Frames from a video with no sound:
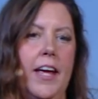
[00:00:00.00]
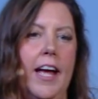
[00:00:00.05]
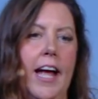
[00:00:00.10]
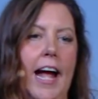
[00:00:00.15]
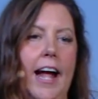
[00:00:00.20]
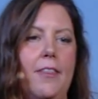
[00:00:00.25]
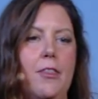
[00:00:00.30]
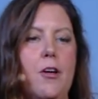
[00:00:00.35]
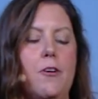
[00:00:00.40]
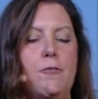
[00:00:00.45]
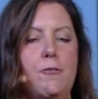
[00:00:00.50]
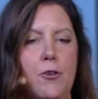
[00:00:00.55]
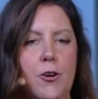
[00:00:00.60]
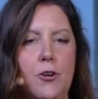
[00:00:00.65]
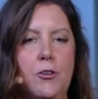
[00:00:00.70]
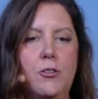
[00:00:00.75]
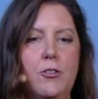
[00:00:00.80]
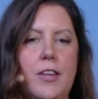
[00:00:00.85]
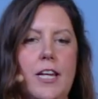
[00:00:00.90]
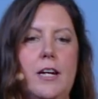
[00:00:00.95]
And the
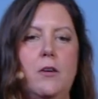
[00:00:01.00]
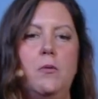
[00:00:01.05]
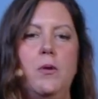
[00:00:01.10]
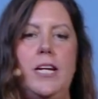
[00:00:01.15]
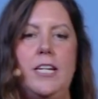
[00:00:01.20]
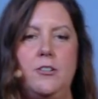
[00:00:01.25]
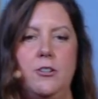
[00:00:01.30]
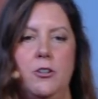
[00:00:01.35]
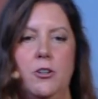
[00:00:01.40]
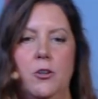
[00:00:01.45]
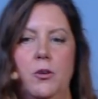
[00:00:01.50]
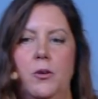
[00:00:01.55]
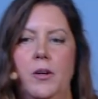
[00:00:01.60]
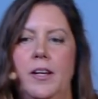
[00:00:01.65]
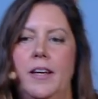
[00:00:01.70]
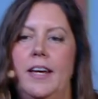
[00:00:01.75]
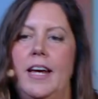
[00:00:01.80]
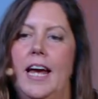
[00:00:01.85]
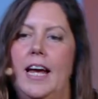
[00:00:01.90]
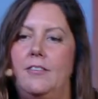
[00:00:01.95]
first thing we do
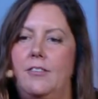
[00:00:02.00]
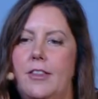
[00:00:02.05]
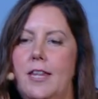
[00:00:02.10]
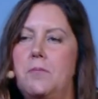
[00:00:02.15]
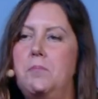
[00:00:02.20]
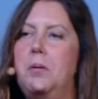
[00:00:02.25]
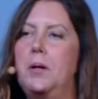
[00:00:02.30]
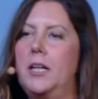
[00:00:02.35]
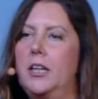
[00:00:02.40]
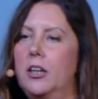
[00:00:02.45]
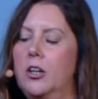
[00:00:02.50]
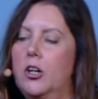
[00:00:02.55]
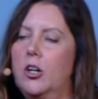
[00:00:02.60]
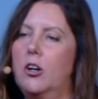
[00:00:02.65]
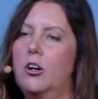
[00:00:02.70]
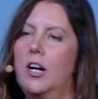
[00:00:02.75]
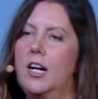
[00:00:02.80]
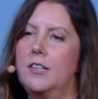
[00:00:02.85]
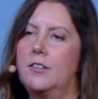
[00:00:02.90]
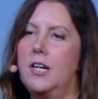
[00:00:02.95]
is then put Looker
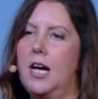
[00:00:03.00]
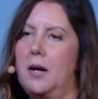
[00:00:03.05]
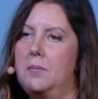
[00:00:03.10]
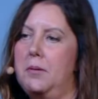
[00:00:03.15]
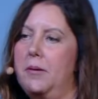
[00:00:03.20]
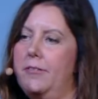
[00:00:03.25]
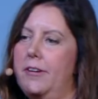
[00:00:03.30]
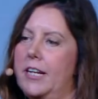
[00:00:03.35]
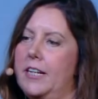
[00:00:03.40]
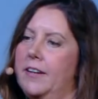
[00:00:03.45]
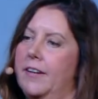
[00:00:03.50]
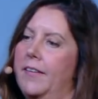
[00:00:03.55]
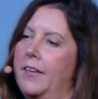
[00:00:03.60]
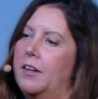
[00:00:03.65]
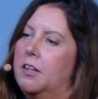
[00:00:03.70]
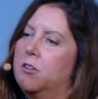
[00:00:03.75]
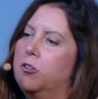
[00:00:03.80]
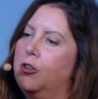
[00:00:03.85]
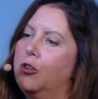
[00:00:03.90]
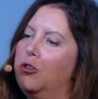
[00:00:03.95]
on top of it
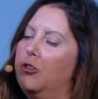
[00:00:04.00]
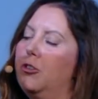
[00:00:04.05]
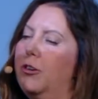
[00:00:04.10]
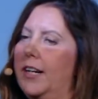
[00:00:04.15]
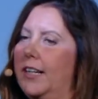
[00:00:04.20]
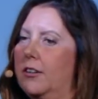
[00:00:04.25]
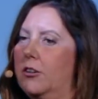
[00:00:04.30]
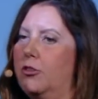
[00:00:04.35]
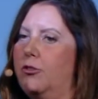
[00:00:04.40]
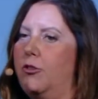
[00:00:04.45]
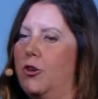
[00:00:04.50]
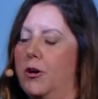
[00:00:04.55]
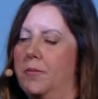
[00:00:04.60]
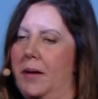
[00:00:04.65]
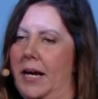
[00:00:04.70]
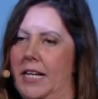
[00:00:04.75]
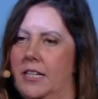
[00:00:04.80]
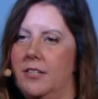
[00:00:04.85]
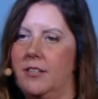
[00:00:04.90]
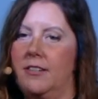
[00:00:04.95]
to transform
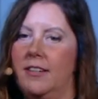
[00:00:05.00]
it.